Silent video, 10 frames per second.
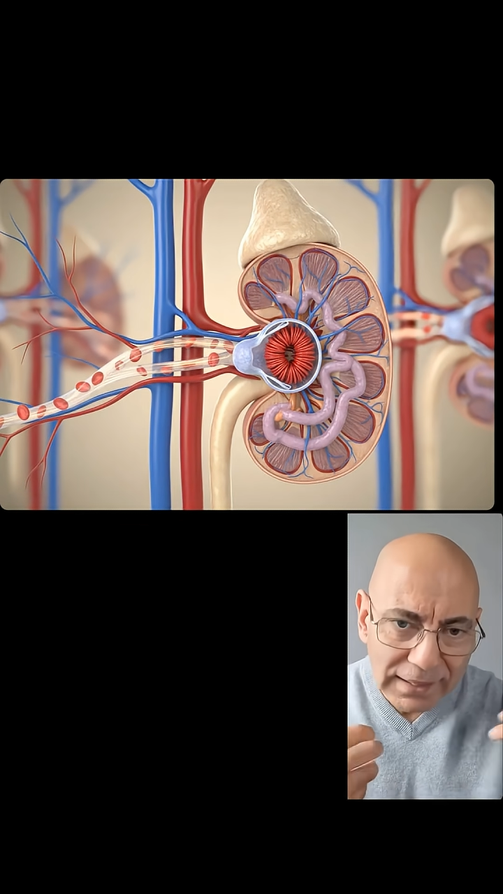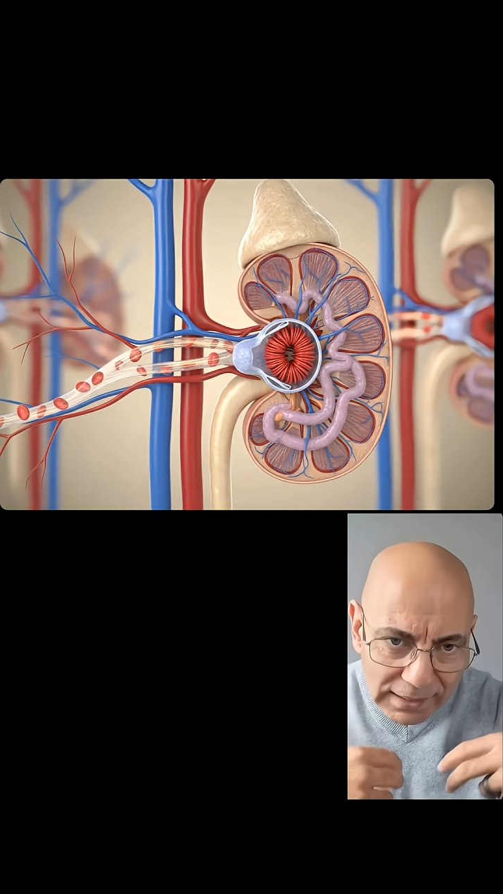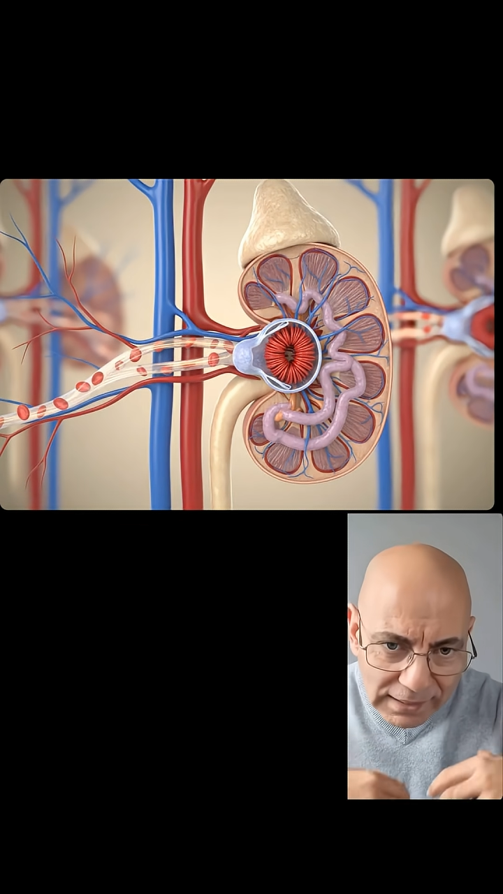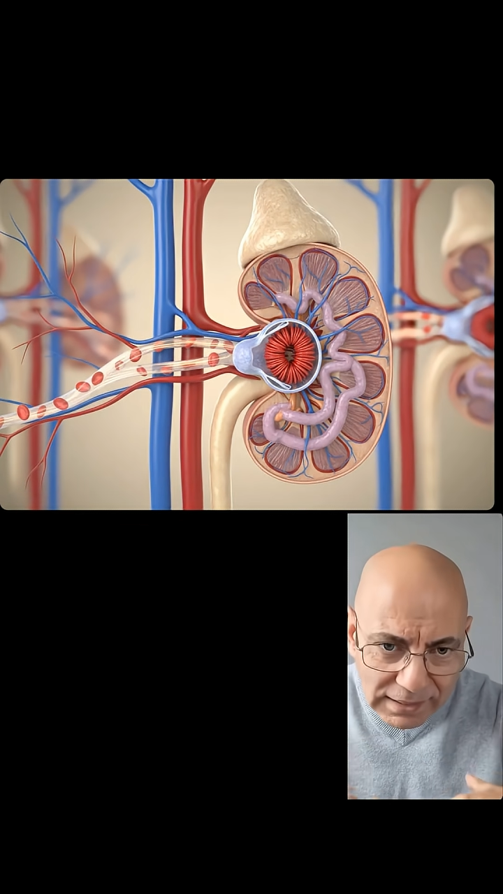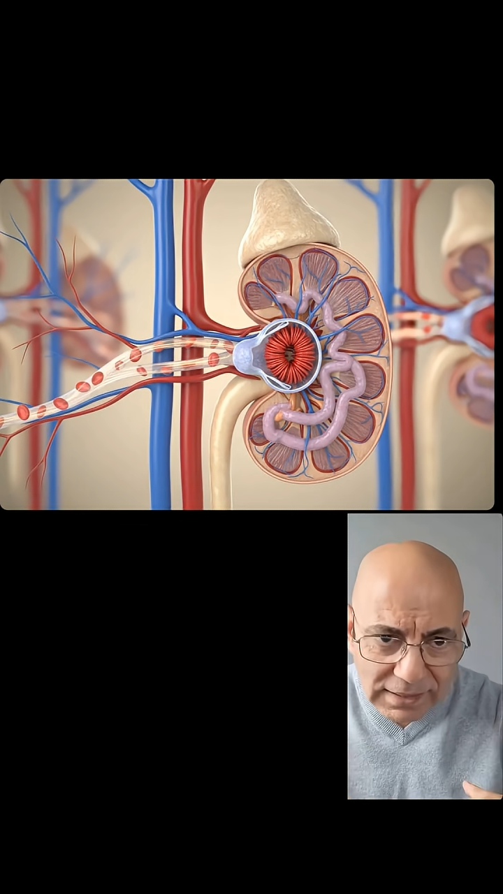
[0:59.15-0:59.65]

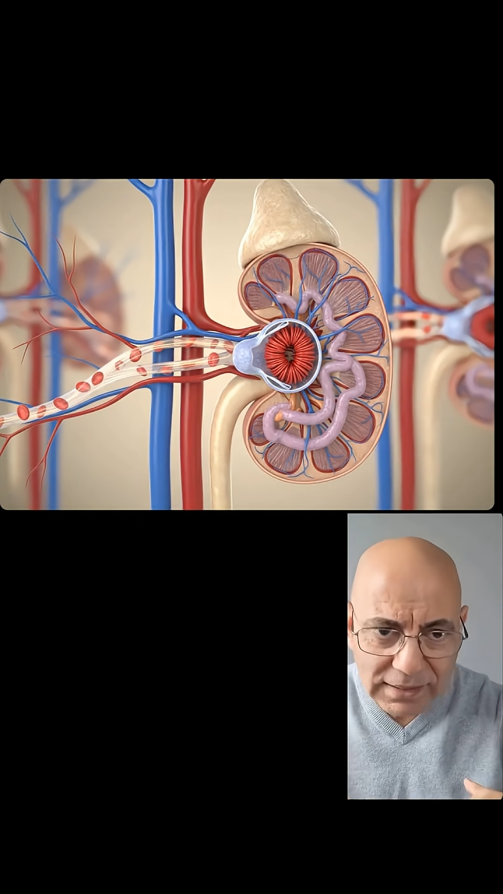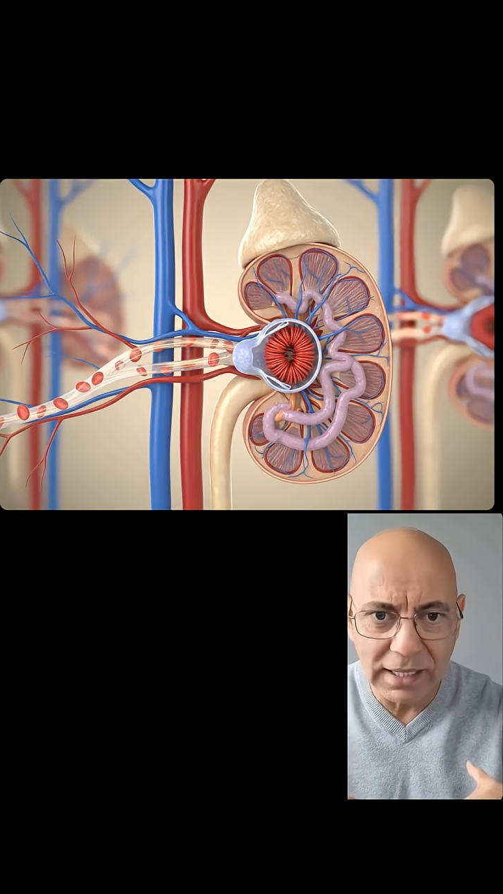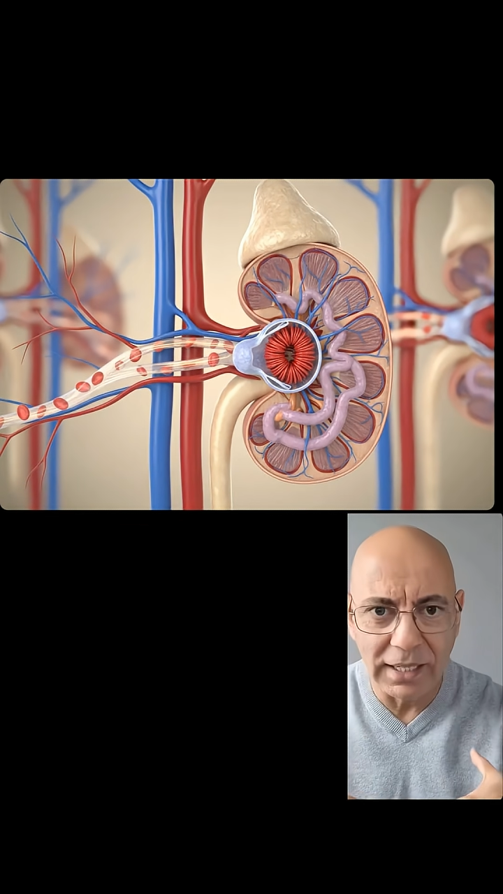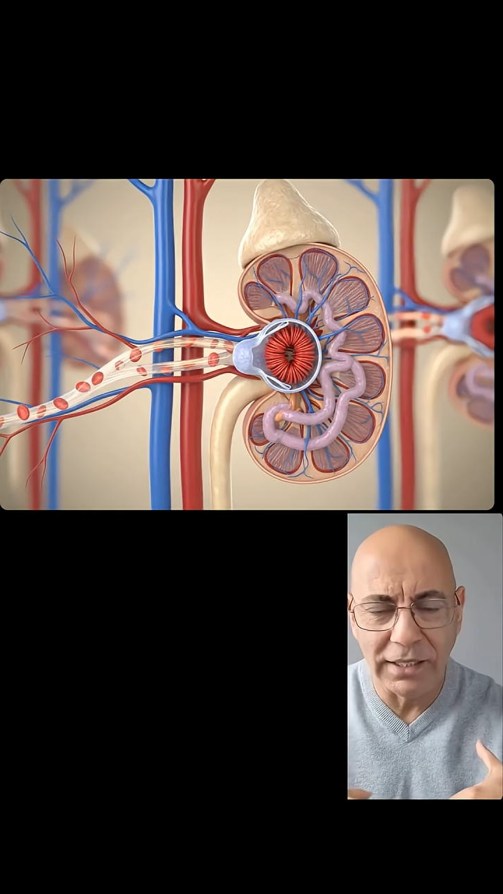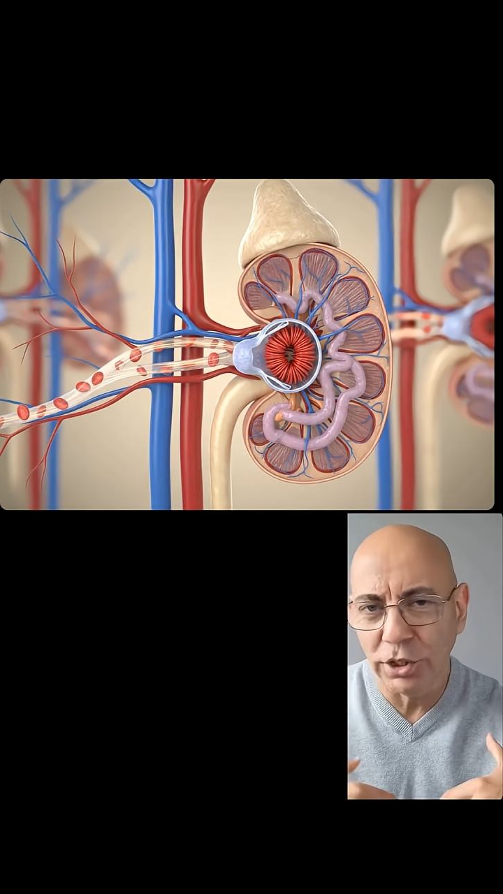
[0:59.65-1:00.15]

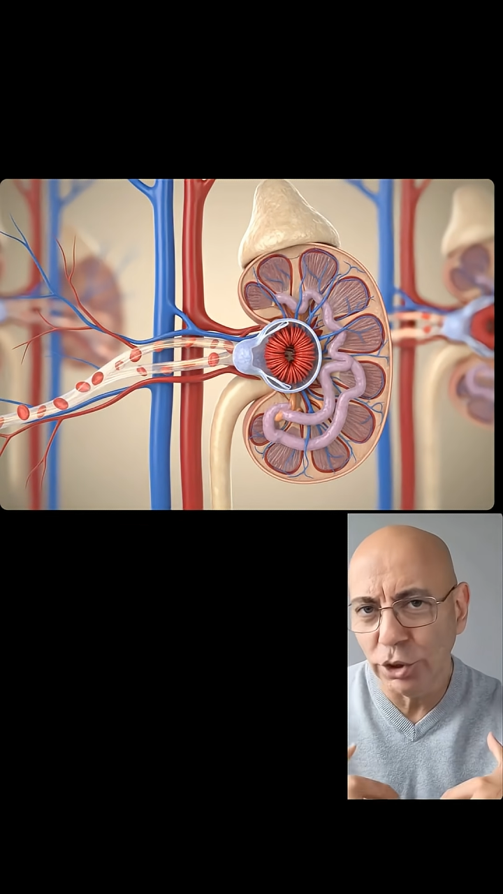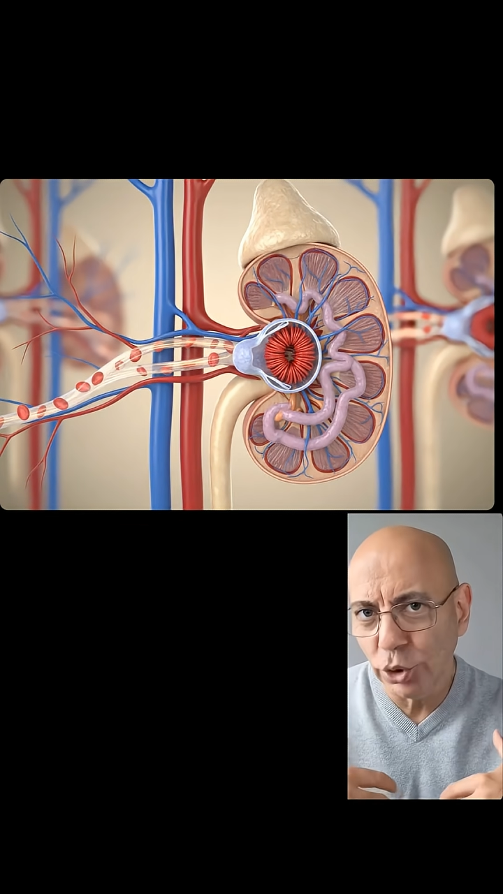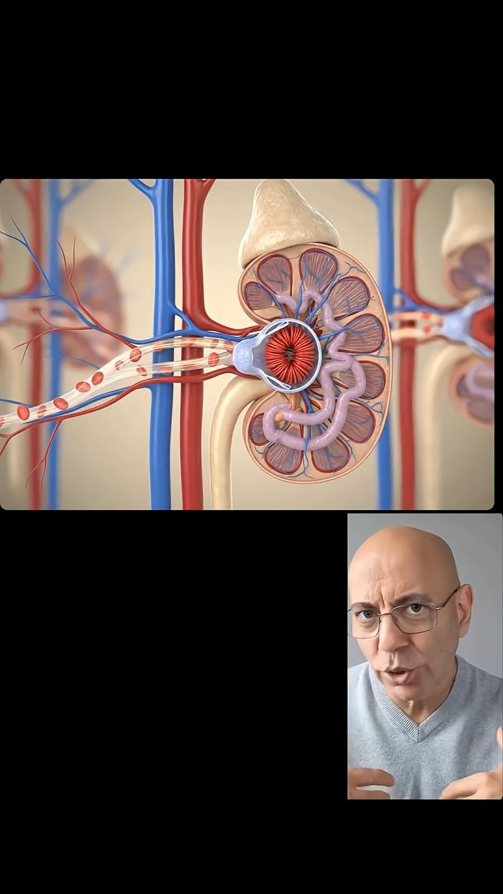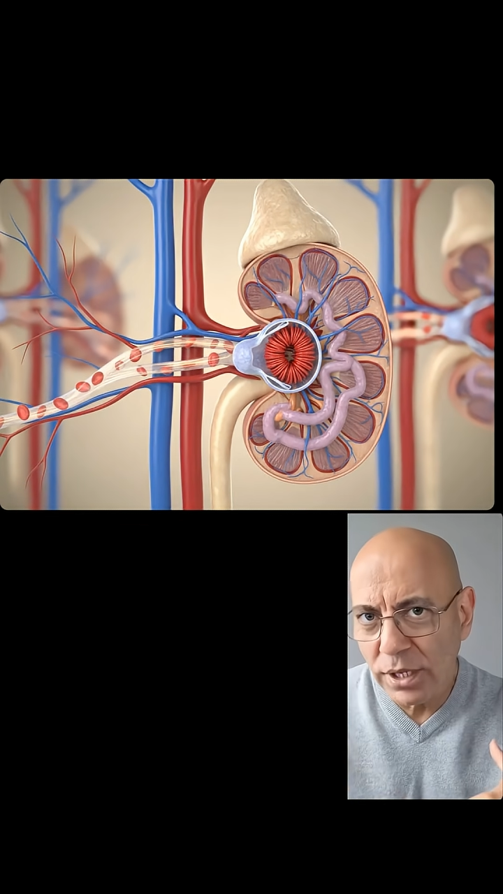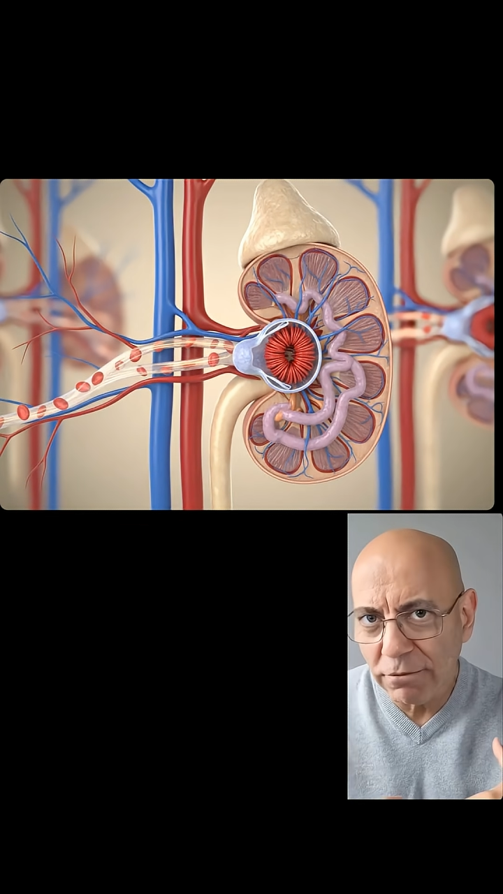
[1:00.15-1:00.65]
inside
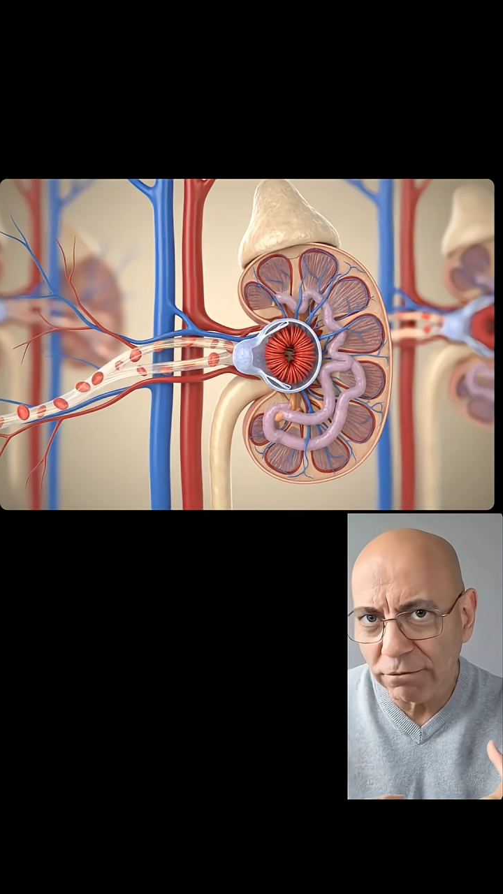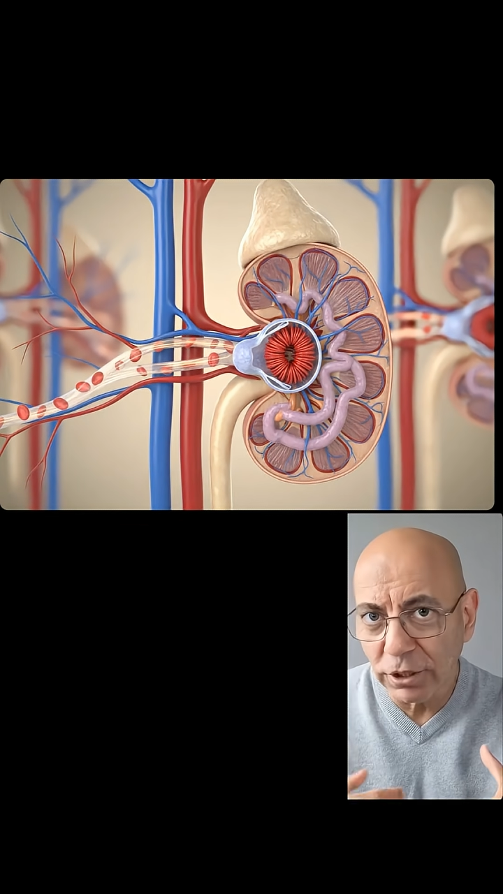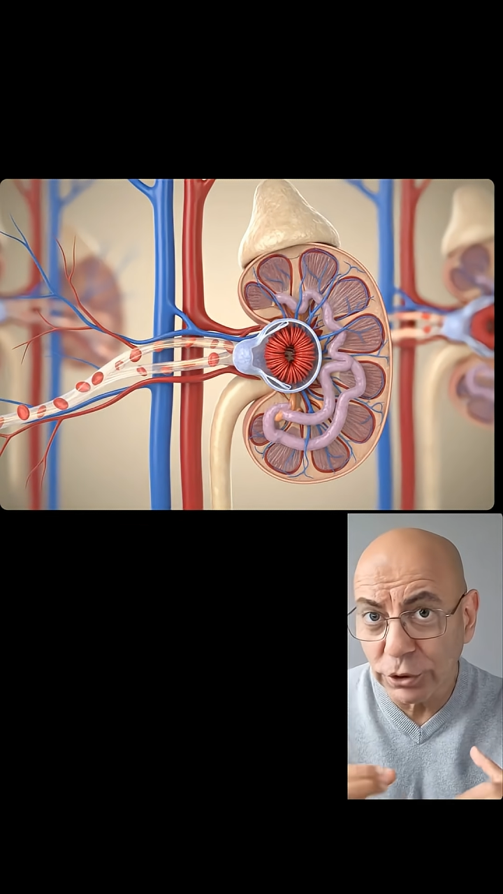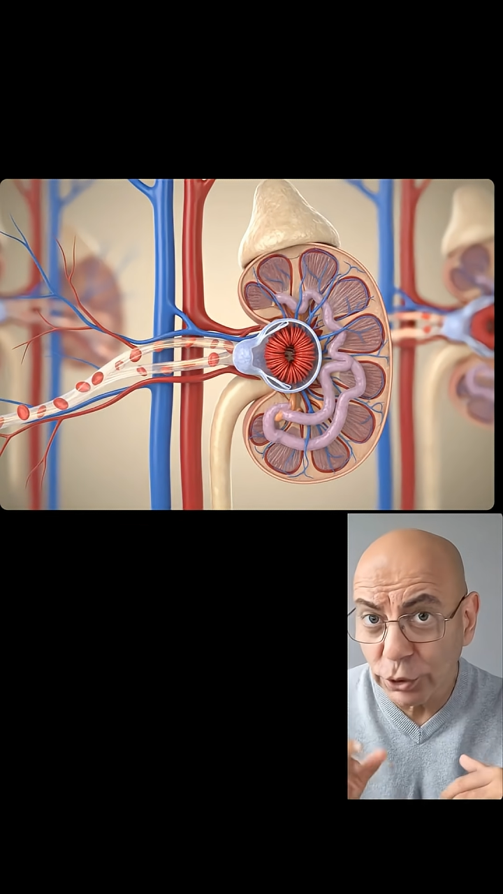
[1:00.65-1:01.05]
your nephrons.